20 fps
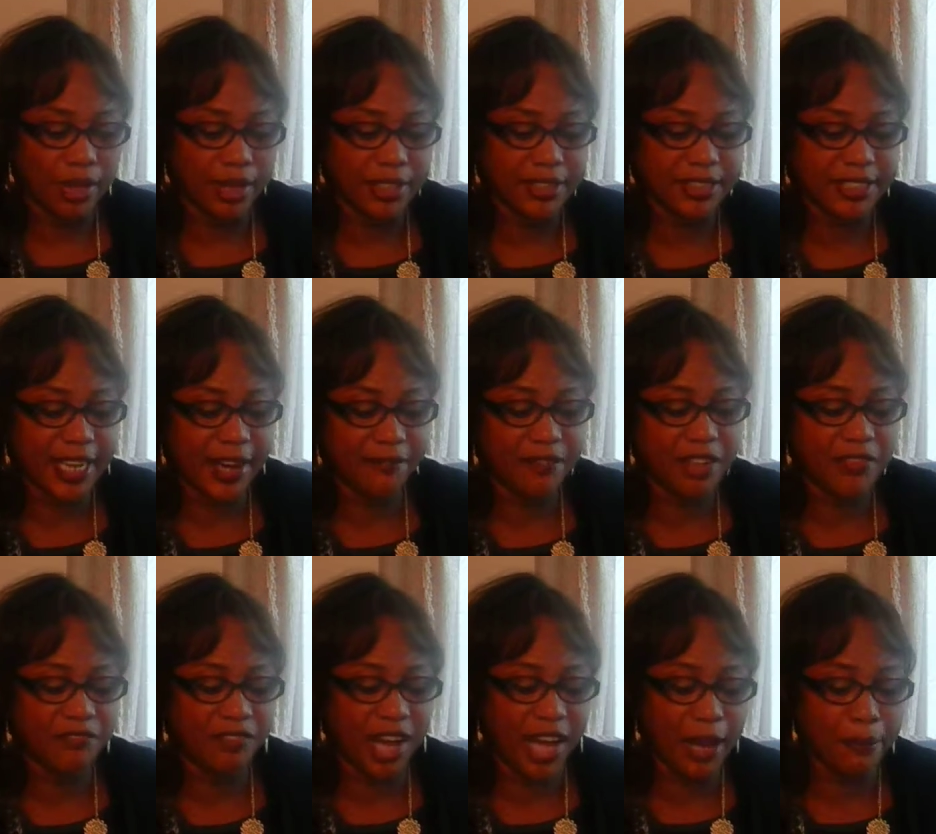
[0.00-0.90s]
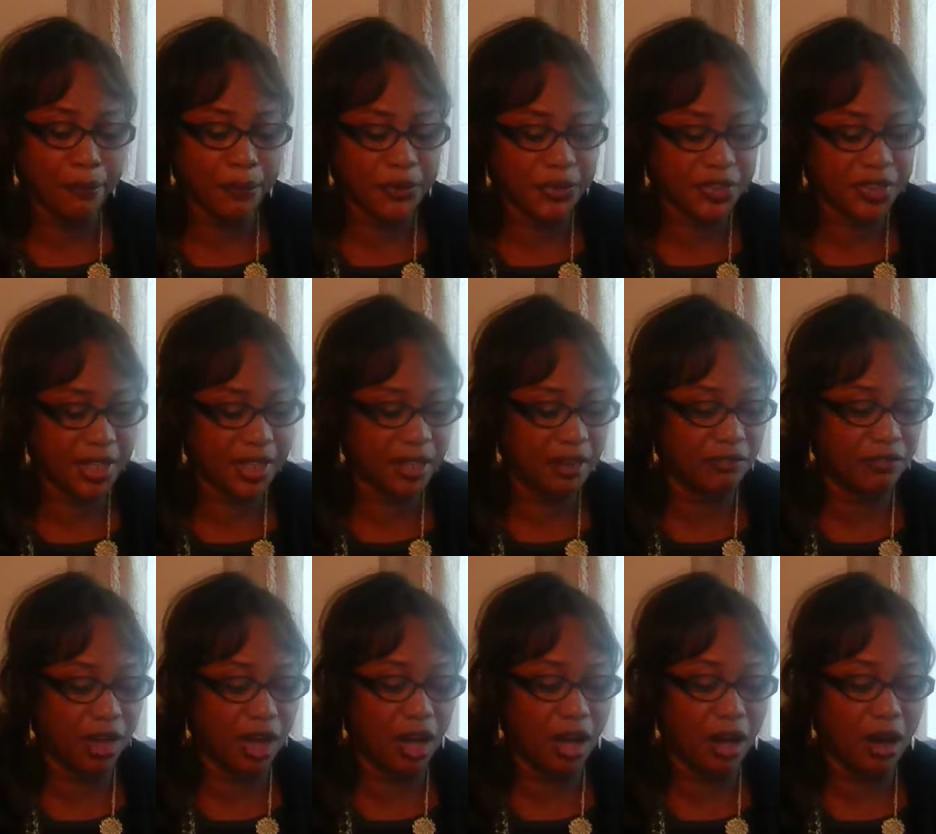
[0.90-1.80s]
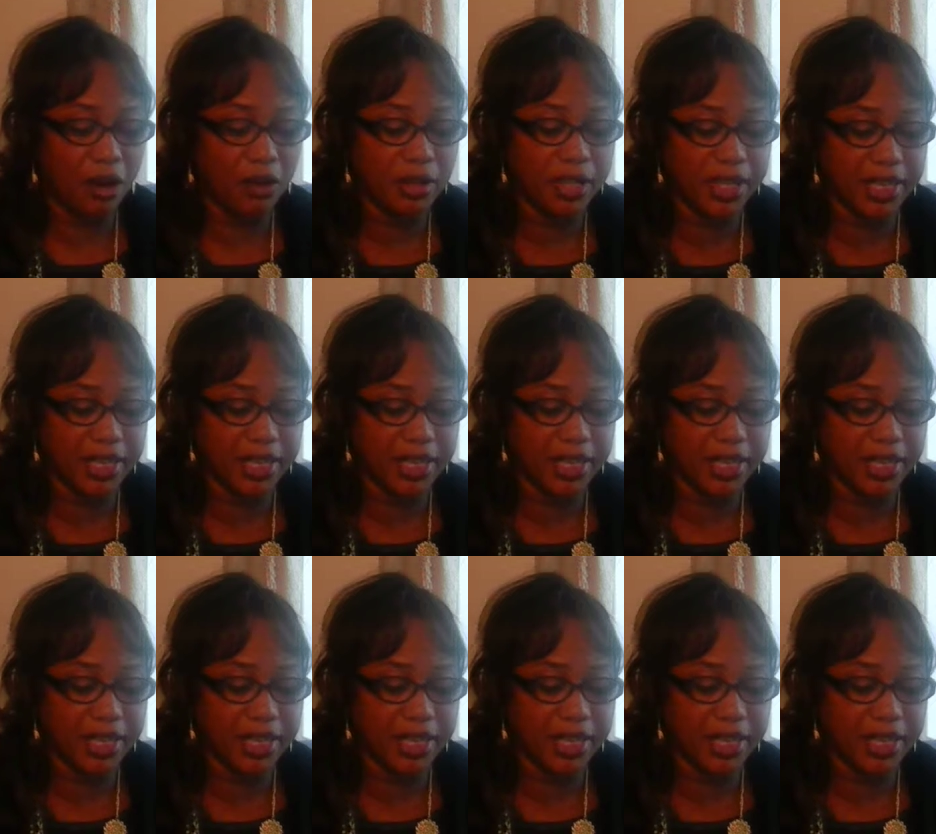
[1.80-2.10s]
75% of all